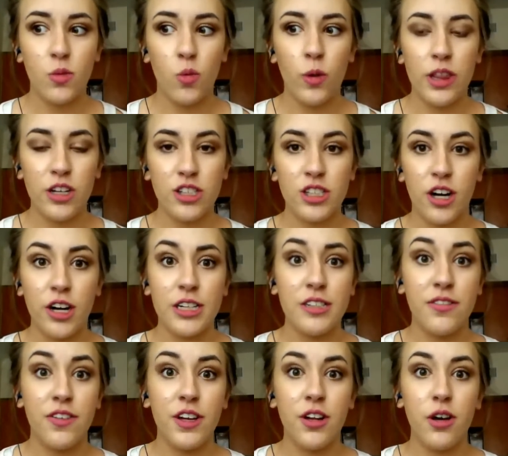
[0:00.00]
when they're starting to
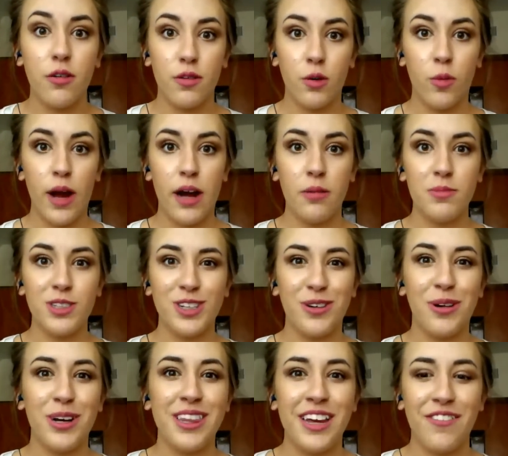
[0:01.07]
feel overwhelmed or
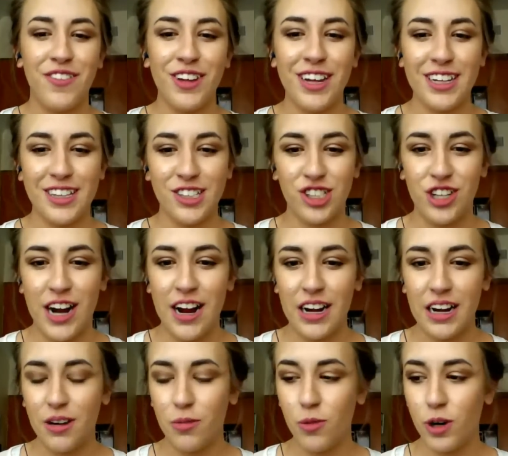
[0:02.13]
when they feel like they're
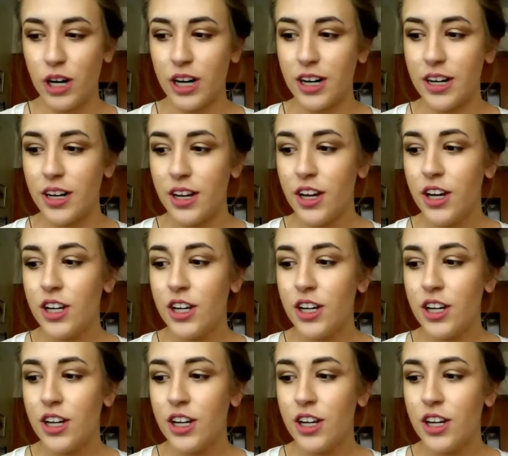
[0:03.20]
drowning in work.